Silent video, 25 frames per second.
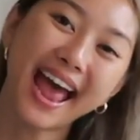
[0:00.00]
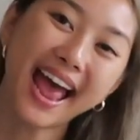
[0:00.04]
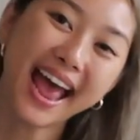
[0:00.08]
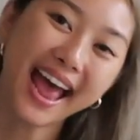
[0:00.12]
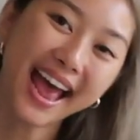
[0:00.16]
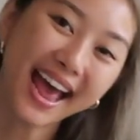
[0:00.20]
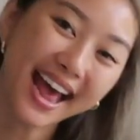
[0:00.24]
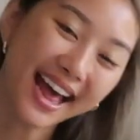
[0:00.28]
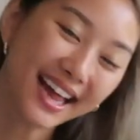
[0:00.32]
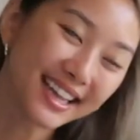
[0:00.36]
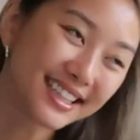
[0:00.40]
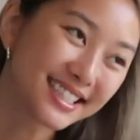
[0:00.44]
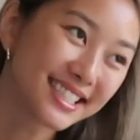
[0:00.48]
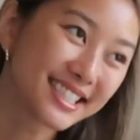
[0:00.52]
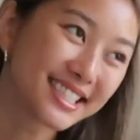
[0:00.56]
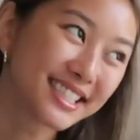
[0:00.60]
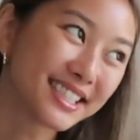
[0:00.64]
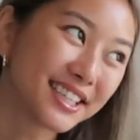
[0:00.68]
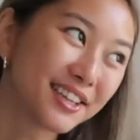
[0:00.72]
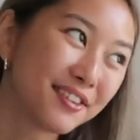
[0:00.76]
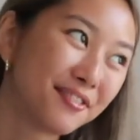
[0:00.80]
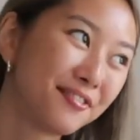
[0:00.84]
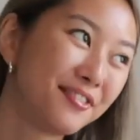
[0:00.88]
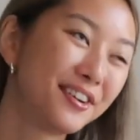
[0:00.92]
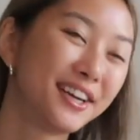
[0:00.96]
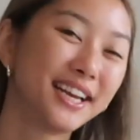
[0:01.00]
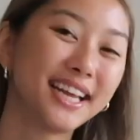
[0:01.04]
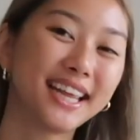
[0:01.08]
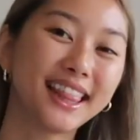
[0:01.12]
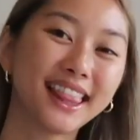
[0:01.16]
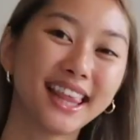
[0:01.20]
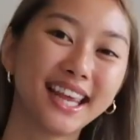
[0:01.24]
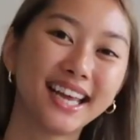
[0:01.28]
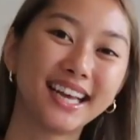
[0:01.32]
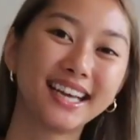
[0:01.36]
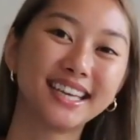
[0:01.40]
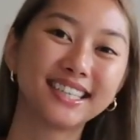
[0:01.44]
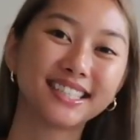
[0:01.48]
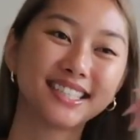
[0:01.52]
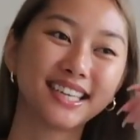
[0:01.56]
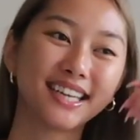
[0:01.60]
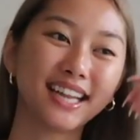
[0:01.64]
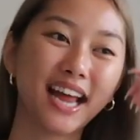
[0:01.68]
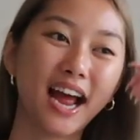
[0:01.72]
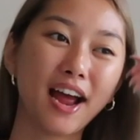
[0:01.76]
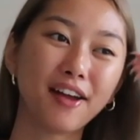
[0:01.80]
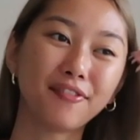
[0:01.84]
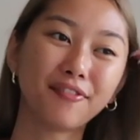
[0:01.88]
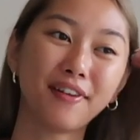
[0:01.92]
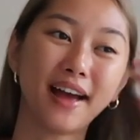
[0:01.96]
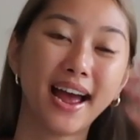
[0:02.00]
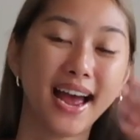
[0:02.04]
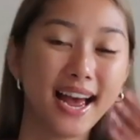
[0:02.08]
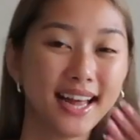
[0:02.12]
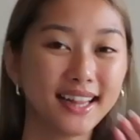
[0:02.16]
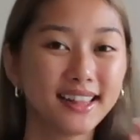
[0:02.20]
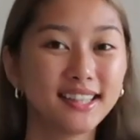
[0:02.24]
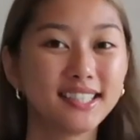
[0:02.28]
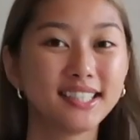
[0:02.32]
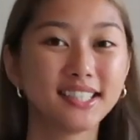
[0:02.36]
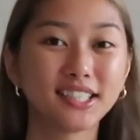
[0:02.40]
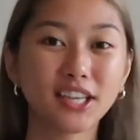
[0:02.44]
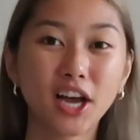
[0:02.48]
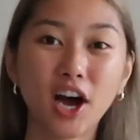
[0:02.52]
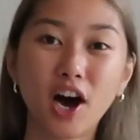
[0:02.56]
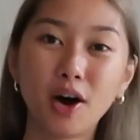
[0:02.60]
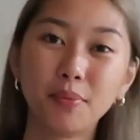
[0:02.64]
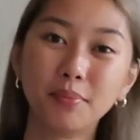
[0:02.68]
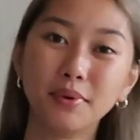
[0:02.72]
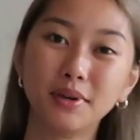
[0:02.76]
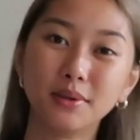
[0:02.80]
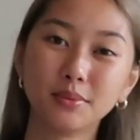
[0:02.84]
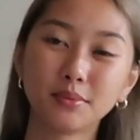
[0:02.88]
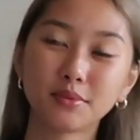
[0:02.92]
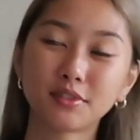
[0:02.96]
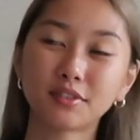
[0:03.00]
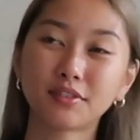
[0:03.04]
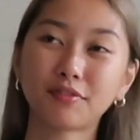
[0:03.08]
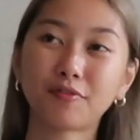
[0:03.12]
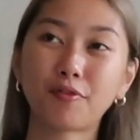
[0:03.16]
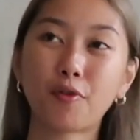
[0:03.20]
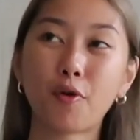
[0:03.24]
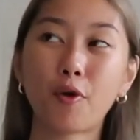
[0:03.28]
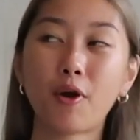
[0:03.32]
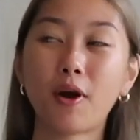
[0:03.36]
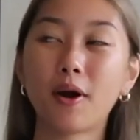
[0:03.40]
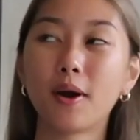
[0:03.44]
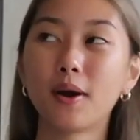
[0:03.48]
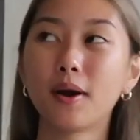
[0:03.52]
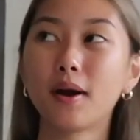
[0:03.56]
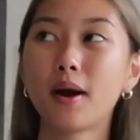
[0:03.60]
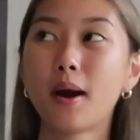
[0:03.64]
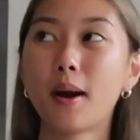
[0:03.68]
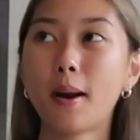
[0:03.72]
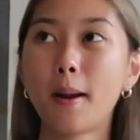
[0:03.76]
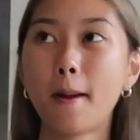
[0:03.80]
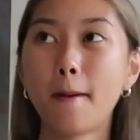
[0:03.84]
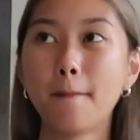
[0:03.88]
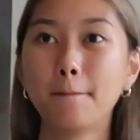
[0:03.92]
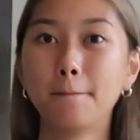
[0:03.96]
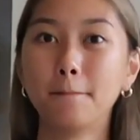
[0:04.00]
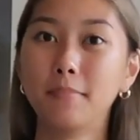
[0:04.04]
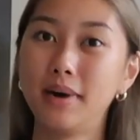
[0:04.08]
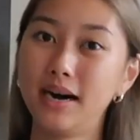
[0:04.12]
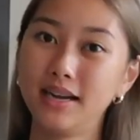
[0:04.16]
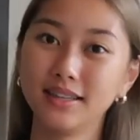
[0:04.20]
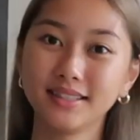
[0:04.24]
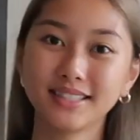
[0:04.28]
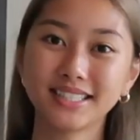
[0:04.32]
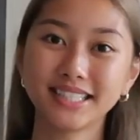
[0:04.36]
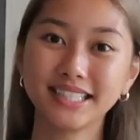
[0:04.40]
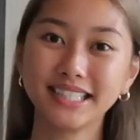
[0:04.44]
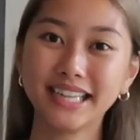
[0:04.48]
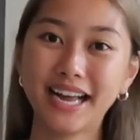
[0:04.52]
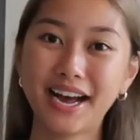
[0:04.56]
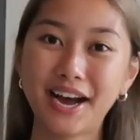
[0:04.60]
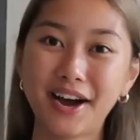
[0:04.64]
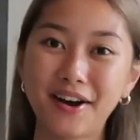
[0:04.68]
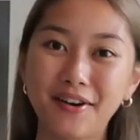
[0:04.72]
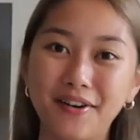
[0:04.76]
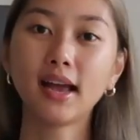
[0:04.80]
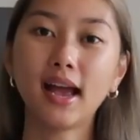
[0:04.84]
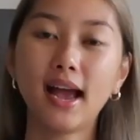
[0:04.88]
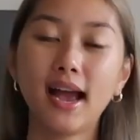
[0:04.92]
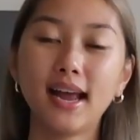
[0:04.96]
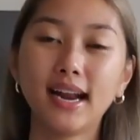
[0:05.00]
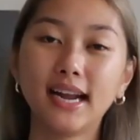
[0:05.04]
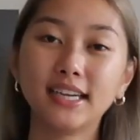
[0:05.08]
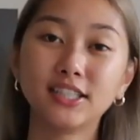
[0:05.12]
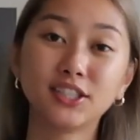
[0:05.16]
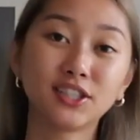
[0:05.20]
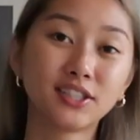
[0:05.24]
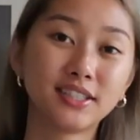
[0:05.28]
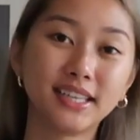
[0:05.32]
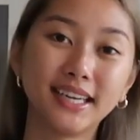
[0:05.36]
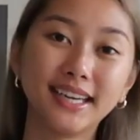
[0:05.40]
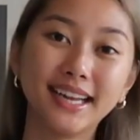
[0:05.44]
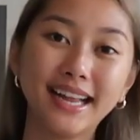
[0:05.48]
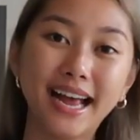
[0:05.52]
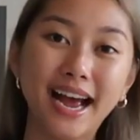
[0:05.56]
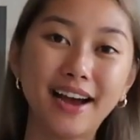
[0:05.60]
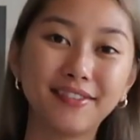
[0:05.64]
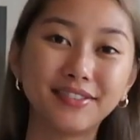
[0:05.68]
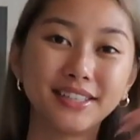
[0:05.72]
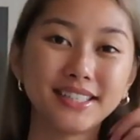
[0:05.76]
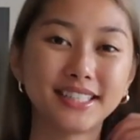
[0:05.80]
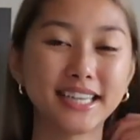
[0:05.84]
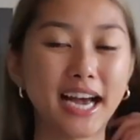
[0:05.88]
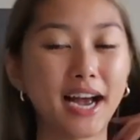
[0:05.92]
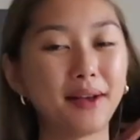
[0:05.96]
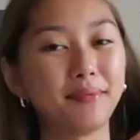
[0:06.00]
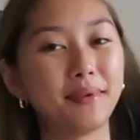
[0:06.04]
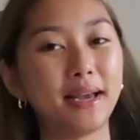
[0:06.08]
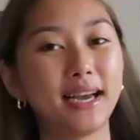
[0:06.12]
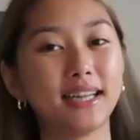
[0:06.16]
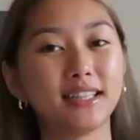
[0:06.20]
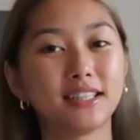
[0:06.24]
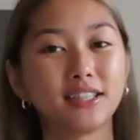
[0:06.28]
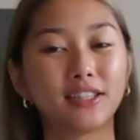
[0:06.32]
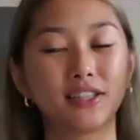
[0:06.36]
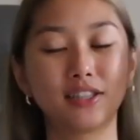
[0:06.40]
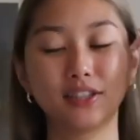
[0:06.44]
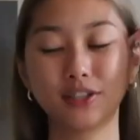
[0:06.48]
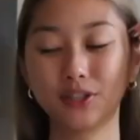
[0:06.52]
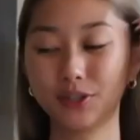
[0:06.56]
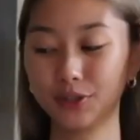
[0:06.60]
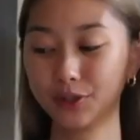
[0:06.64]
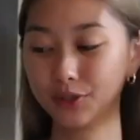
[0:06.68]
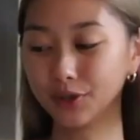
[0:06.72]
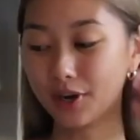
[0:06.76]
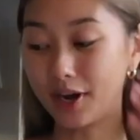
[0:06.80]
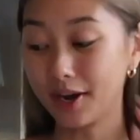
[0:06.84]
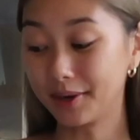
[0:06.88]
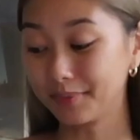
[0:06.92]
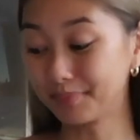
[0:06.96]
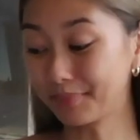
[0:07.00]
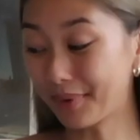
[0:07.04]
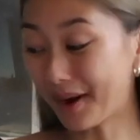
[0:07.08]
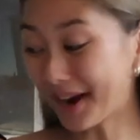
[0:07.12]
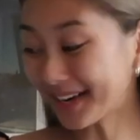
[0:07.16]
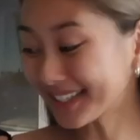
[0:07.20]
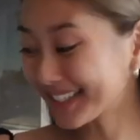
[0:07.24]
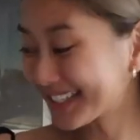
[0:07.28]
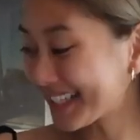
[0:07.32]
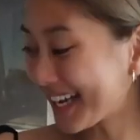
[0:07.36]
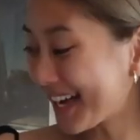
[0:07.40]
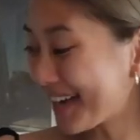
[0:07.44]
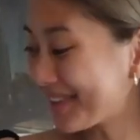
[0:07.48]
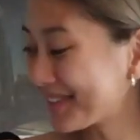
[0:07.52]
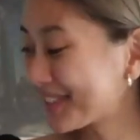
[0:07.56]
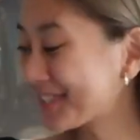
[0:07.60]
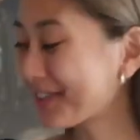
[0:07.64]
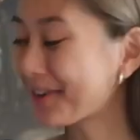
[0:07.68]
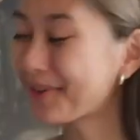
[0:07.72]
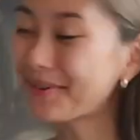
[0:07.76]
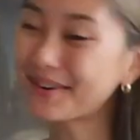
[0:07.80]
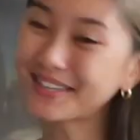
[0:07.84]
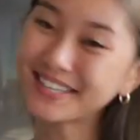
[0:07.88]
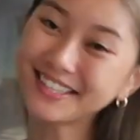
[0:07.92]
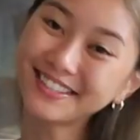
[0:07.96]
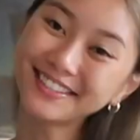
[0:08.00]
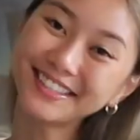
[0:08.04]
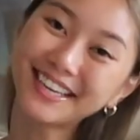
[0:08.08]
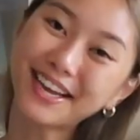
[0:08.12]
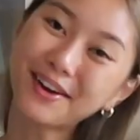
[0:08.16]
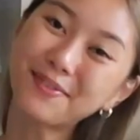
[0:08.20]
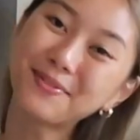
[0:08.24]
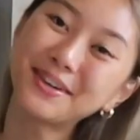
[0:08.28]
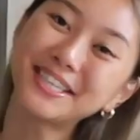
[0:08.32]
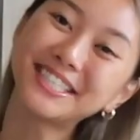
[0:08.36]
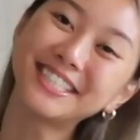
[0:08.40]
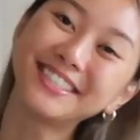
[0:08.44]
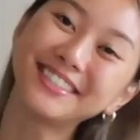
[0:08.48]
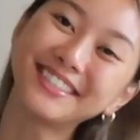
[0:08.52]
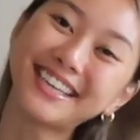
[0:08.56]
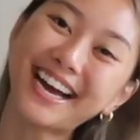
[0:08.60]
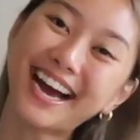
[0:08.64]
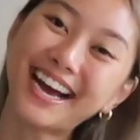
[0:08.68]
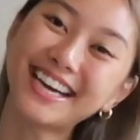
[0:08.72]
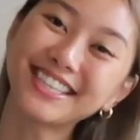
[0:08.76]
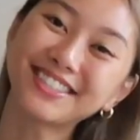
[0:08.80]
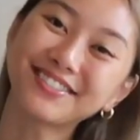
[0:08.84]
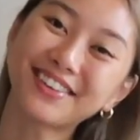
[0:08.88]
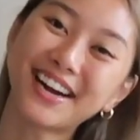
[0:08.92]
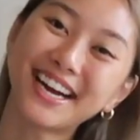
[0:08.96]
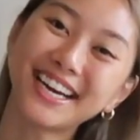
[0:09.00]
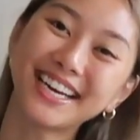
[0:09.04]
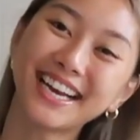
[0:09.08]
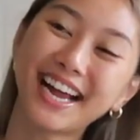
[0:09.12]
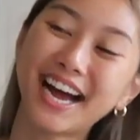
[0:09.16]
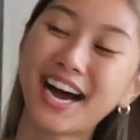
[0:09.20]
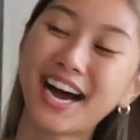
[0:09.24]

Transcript: And the funny thing is that I've had these albums for months now and I just didn't have the time yet to unbox them, so I want to do that with you guys right